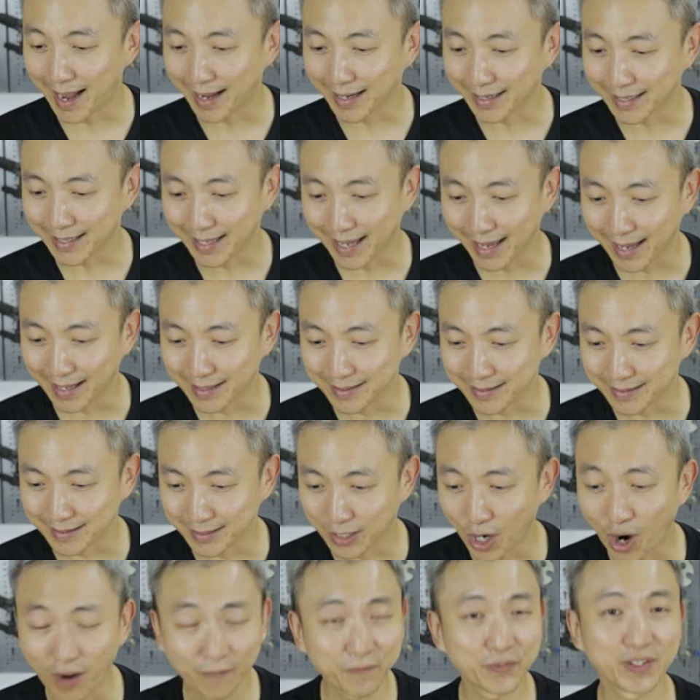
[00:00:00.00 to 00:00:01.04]
I can
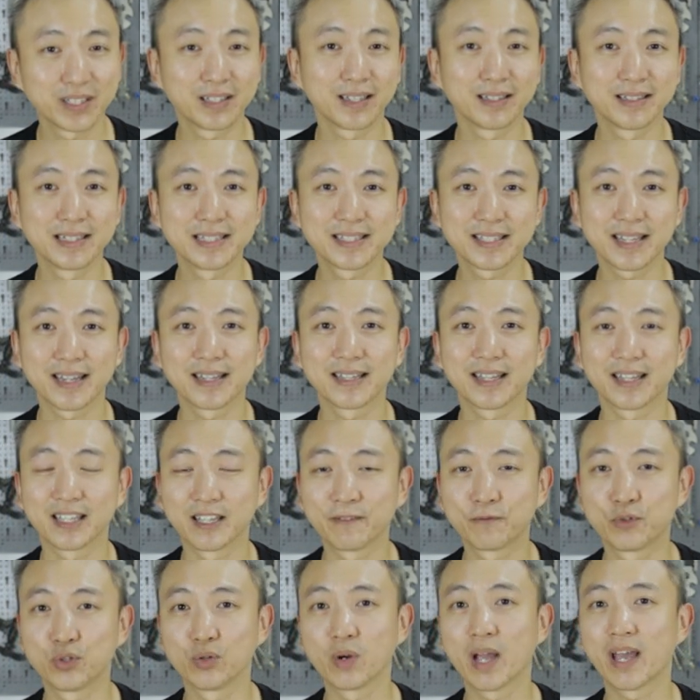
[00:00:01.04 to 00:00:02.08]
confidently say that
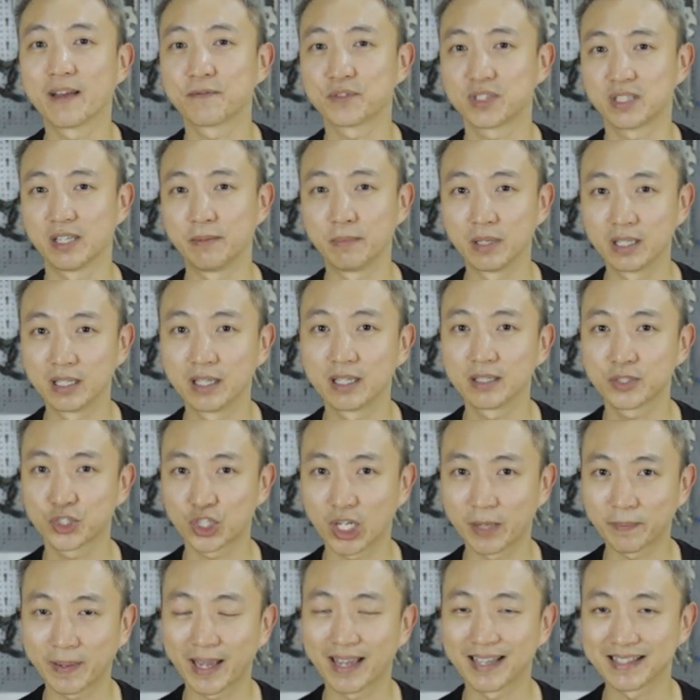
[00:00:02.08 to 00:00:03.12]
if you have similar
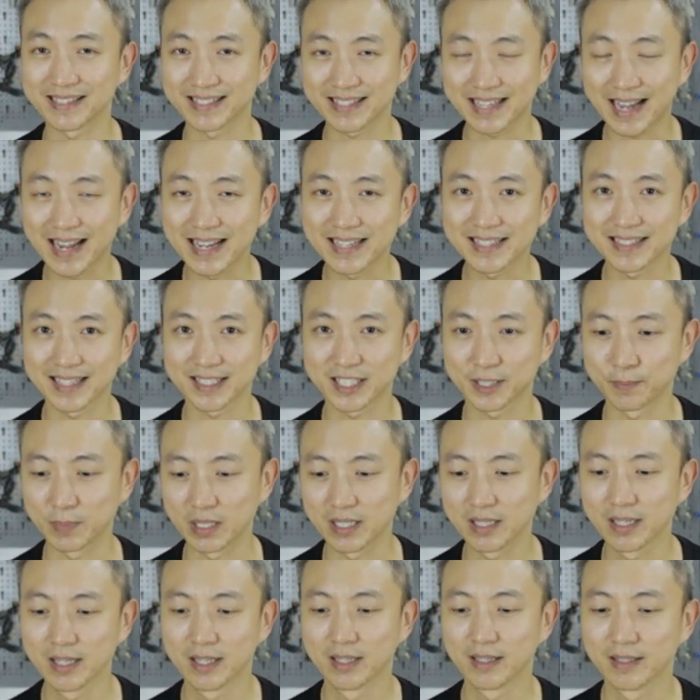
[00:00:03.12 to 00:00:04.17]
shape and size as
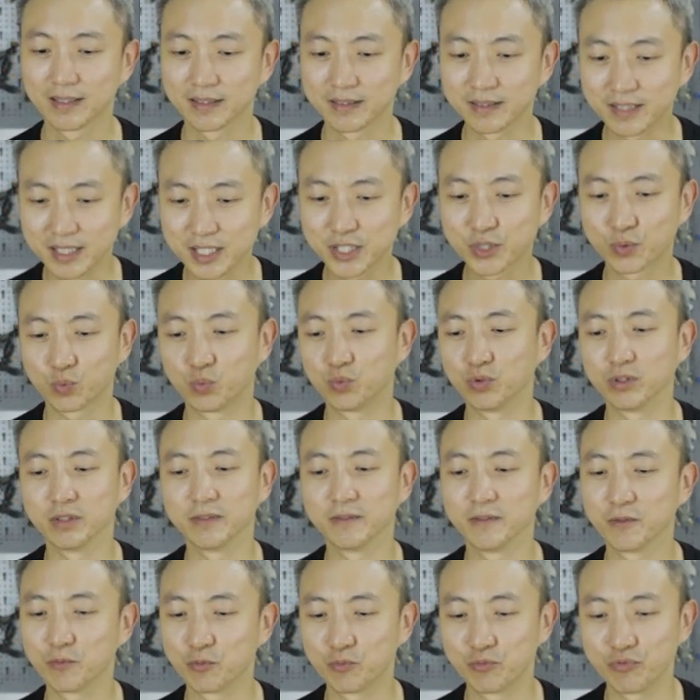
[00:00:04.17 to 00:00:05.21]
me, this
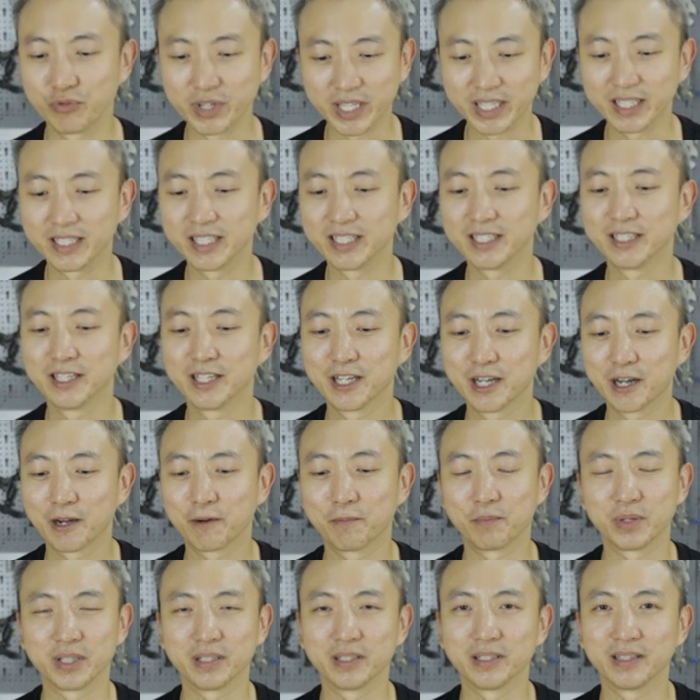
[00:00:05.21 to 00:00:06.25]
would really
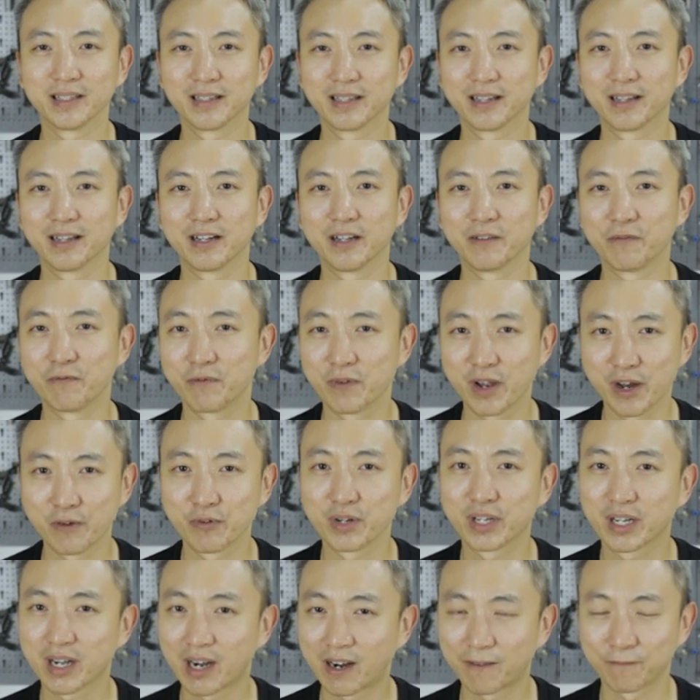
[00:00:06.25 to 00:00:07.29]
be a
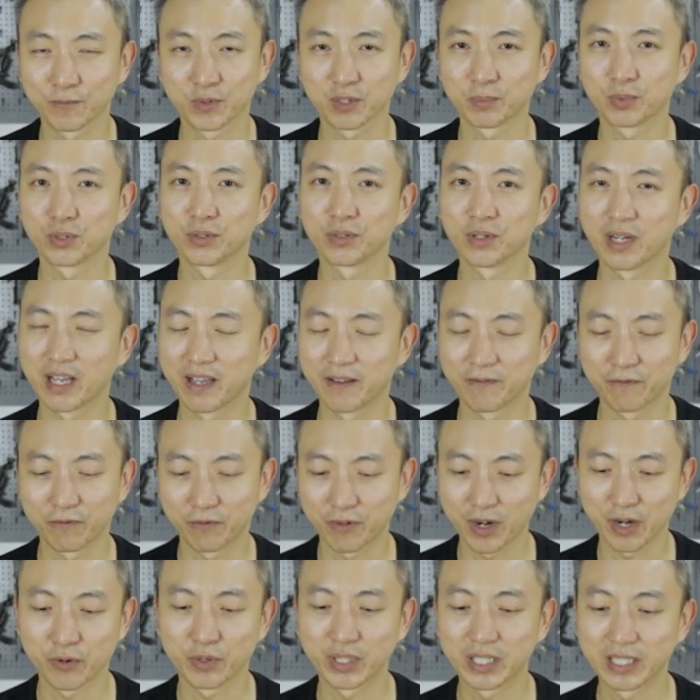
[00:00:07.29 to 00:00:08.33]
very comfortable and
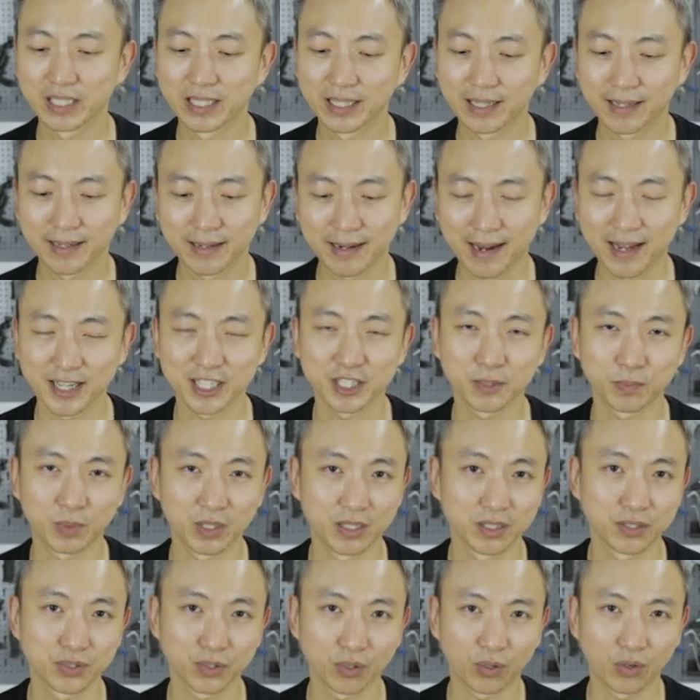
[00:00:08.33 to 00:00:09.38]
very nice
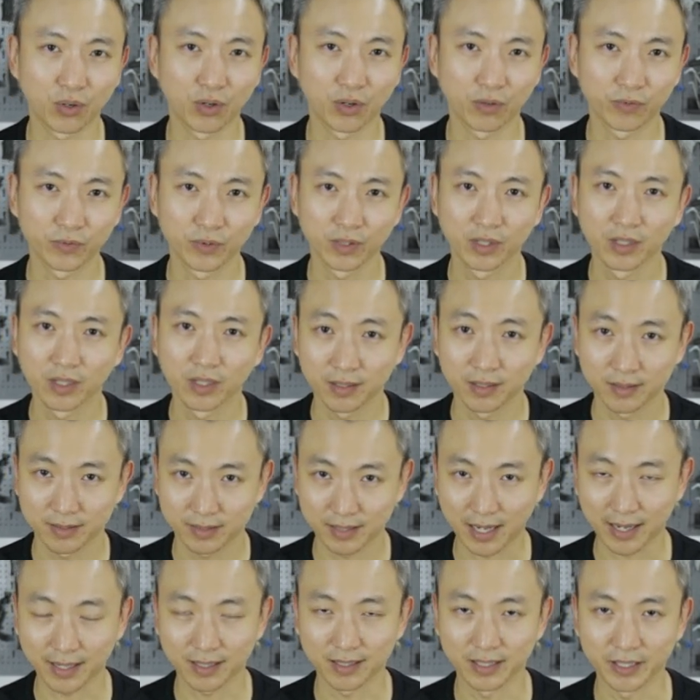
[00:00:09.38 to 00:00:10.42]
piece of
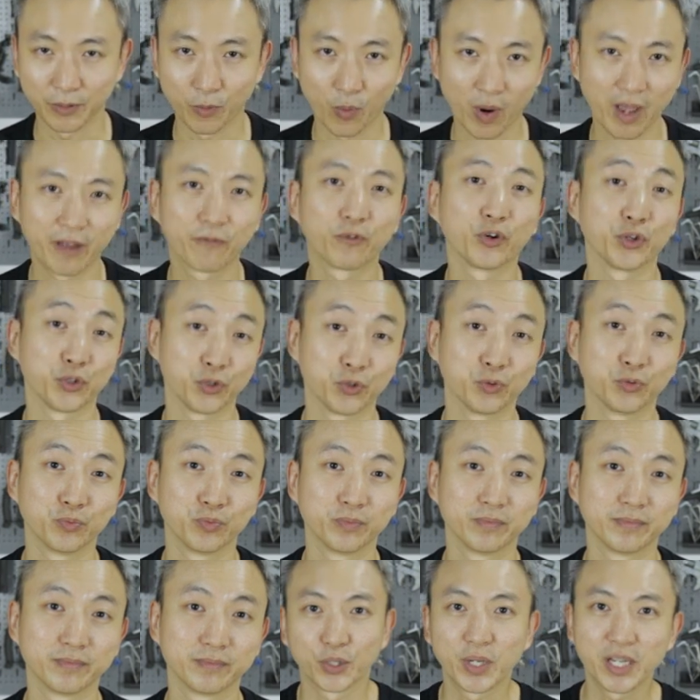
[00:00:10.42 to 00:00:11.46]
cycling wear for you.
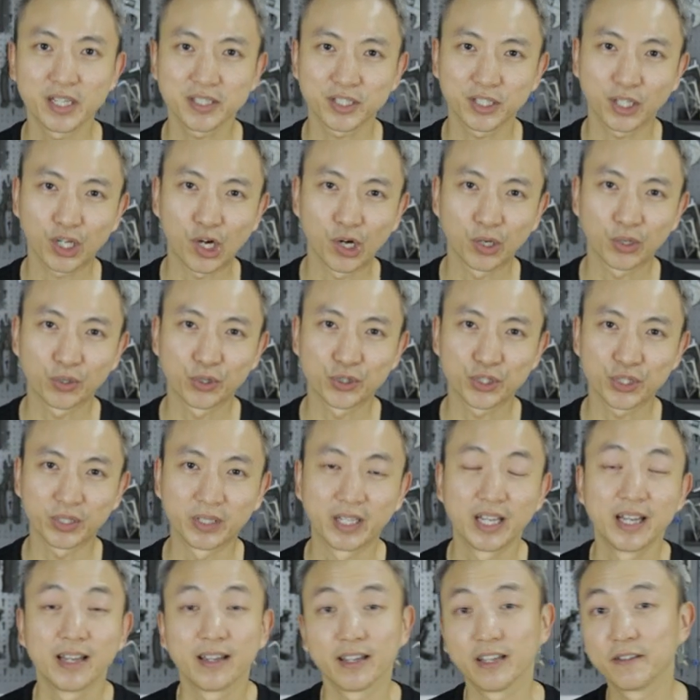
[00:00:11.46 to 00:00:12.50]
So here's the
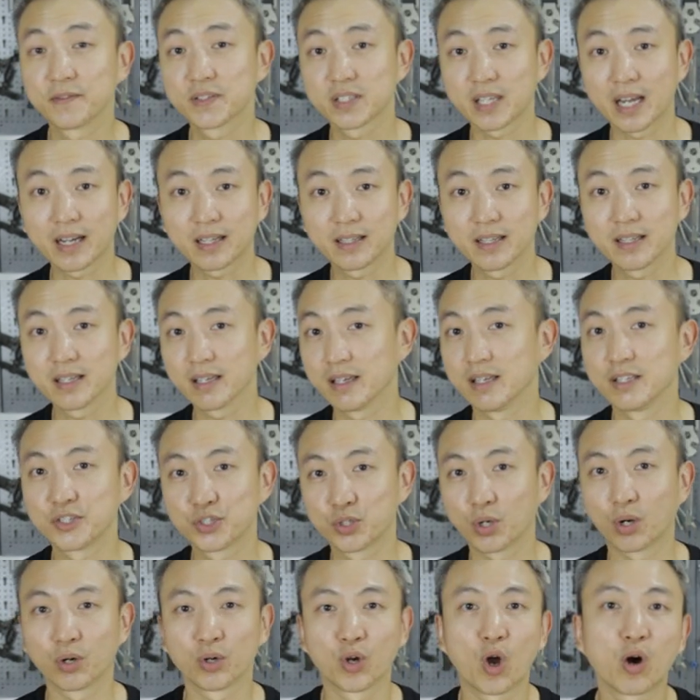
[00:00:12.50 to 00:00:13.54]
conclusion. If cycling
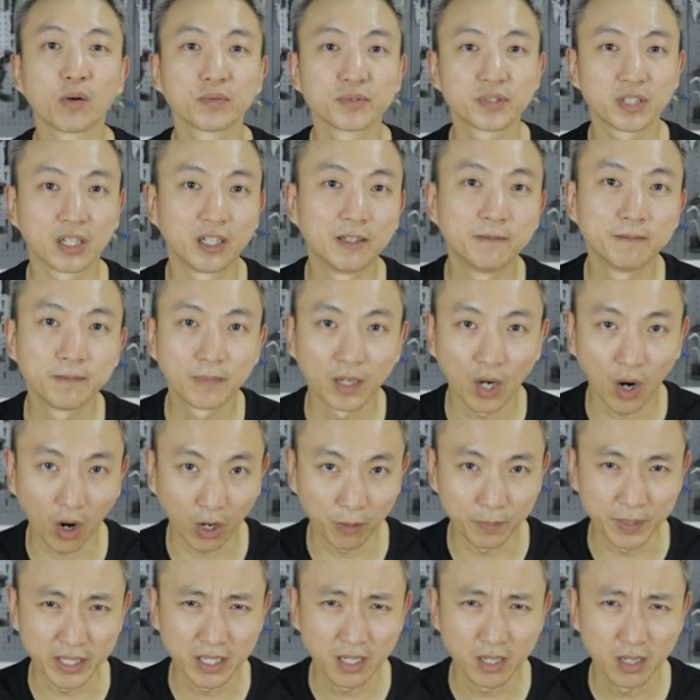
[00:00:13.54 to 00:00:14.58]
is your long-term
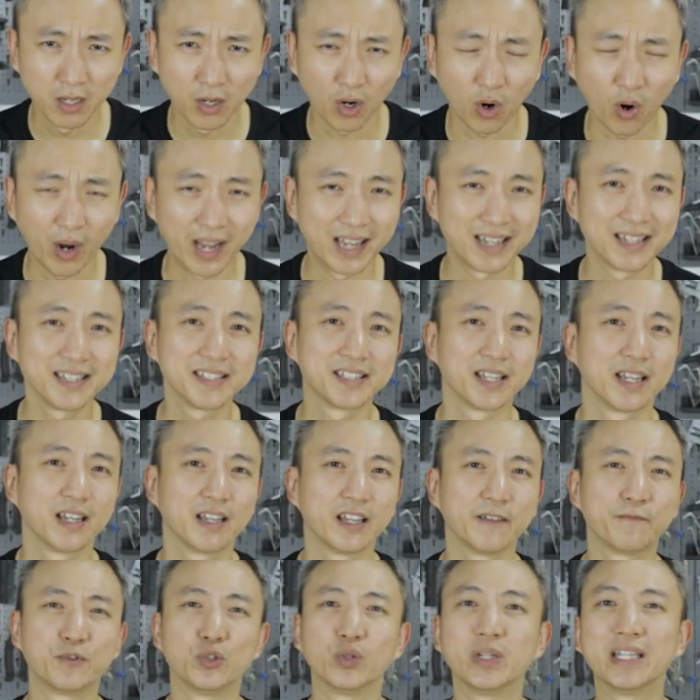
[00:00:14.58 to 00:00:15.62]
hobby, or at least
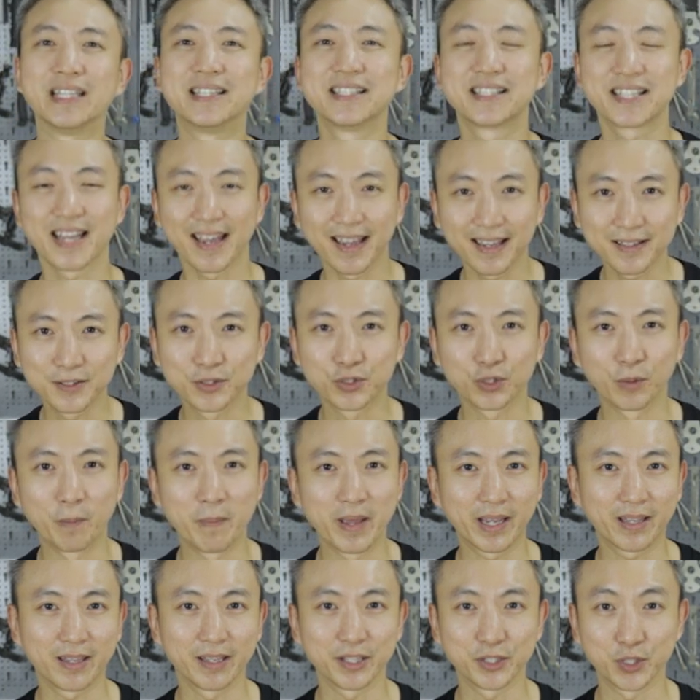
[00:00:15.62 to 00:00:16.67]
if you intend to
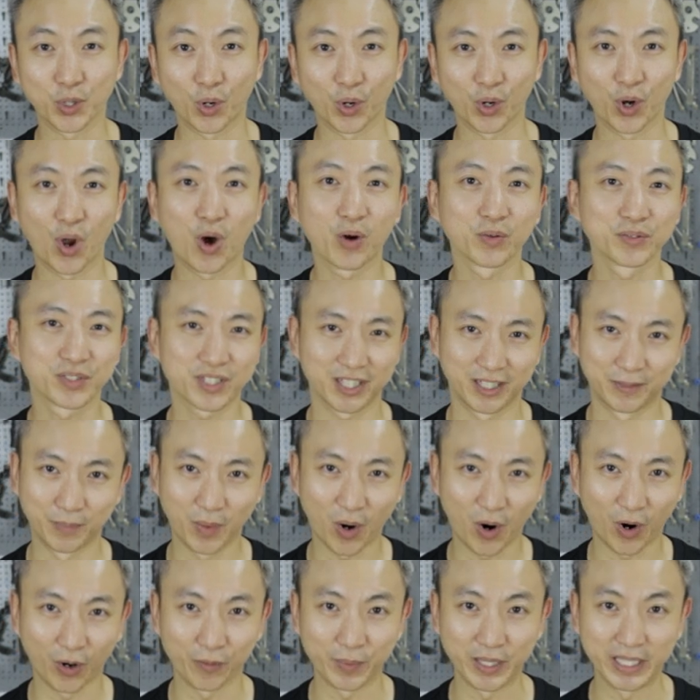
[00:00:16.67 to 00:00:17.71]
make it your
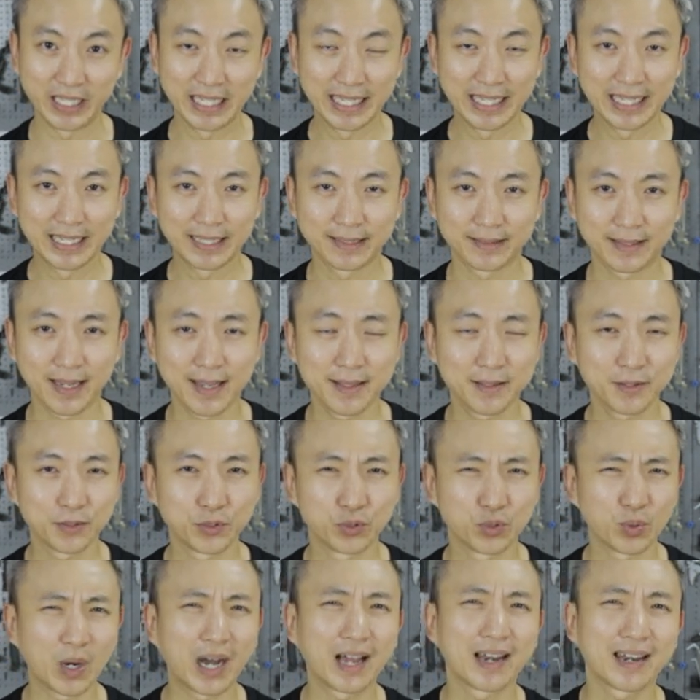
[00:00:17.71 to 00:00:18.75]
long-term hobby,
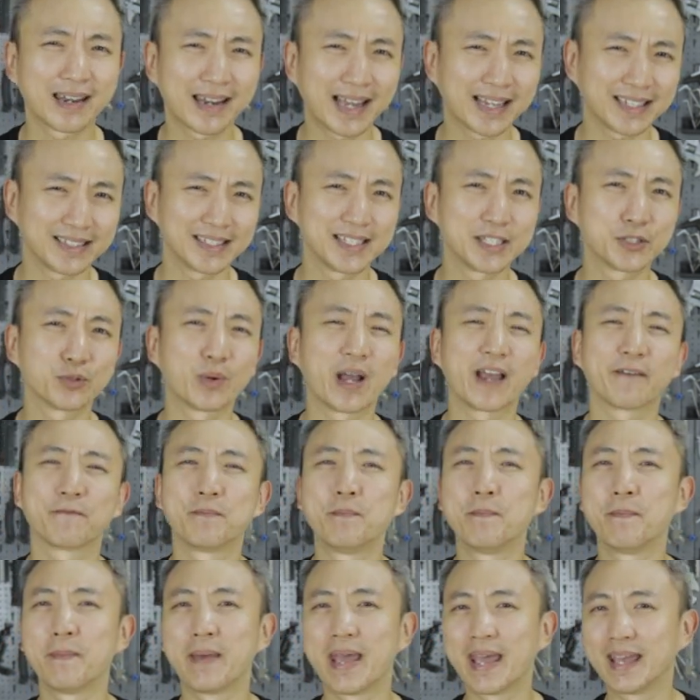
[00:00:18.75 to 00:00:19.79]
then you are likely to
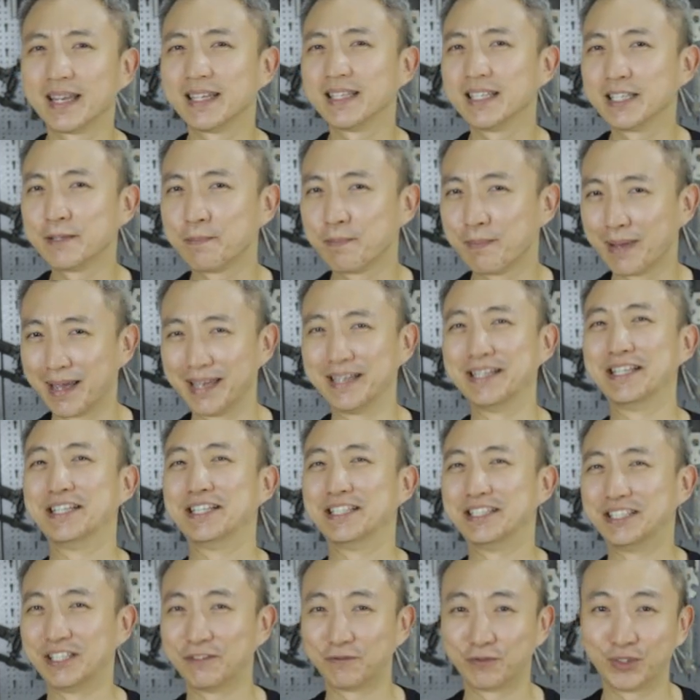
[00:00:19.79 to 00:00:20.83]
have many,
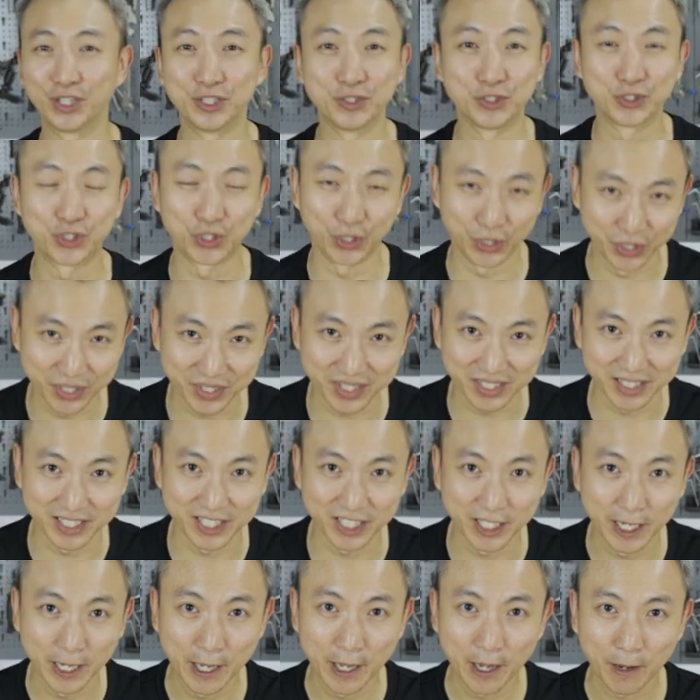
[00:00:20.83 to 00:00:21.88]
many different
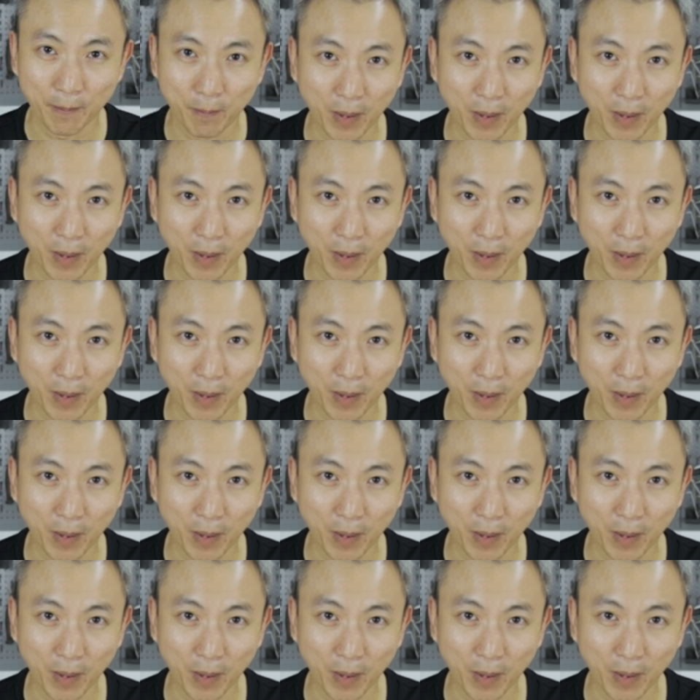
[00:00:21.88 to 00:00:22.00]
jerseys.